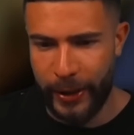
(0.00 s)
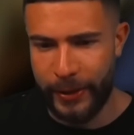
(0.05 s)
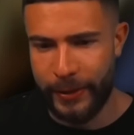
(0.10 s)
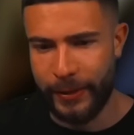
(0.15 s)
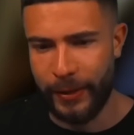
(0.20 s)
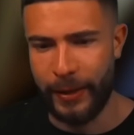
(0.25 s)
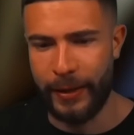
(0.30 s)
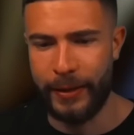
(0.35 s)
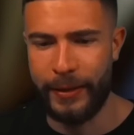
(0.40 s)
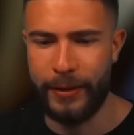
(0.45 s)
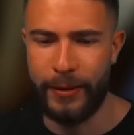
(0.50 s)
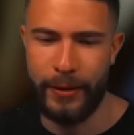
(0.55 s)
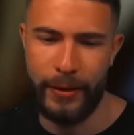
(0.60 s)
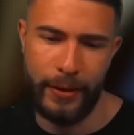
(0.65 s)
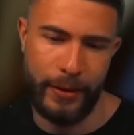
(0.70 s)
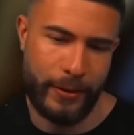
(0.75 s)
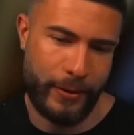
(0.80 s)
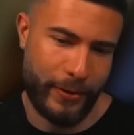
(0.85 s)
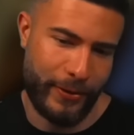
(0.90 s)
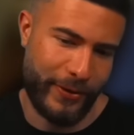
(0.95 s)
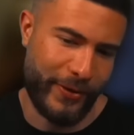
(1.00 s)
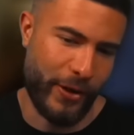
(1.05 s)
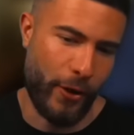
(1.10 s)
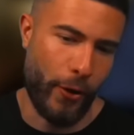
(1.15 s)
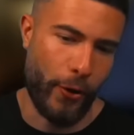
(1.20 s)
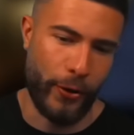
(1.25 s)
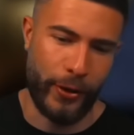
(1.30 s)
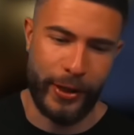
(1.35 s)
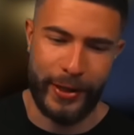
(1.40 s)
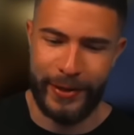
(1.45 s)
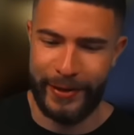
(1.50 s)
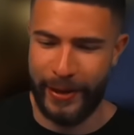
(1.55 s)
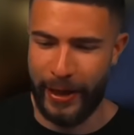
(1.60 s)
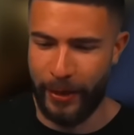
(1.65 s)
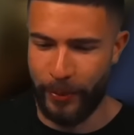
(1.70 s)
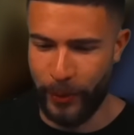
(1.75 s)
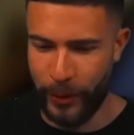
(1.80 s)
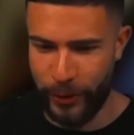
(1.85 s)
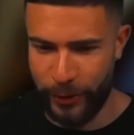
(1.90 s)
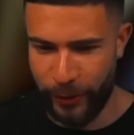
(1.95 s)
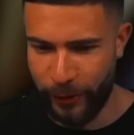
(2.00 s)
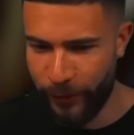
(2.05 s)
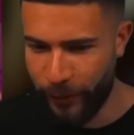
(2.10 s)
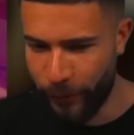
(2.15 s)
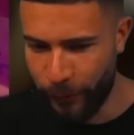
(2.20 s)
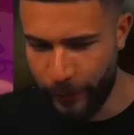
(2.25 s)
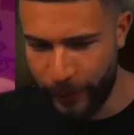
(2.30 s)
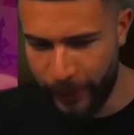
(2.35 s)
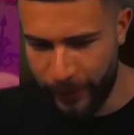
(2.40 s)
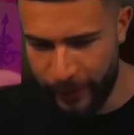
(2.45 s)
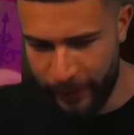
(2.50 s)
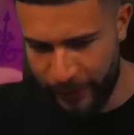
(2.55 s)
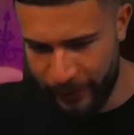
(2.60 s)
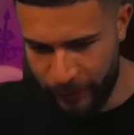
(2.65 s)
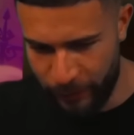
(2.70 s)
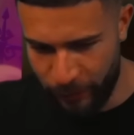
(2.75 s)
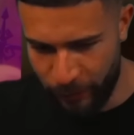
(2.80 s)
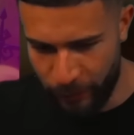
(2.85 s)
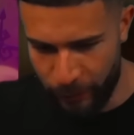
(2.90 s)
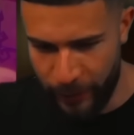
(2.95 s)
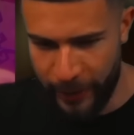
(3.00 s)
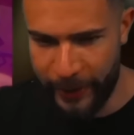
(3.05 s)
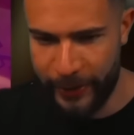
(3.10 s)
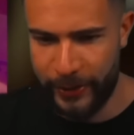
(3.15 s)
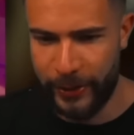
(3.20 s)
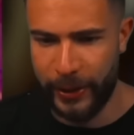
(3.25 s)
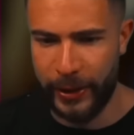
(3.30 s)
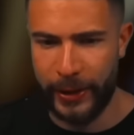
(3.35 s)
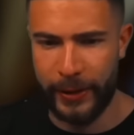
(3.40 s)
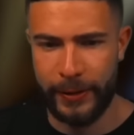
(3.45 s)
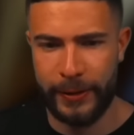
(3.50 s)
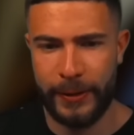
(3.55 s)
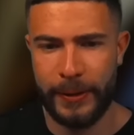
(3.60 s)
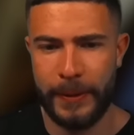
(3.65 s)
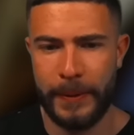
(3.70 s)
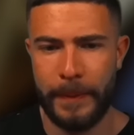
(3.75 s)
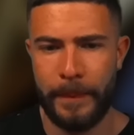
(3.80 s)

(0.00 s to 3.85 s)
Like, is this the only segment of the wheel that you know how to hit?